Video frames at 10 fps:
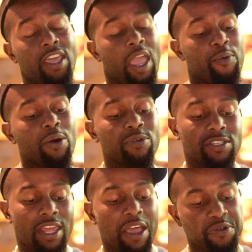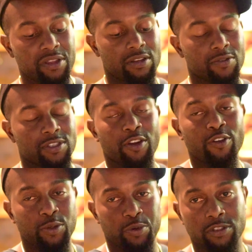And when I went to that one, it was in
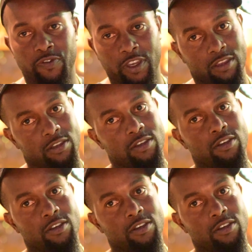Hershey, Pennsylvania.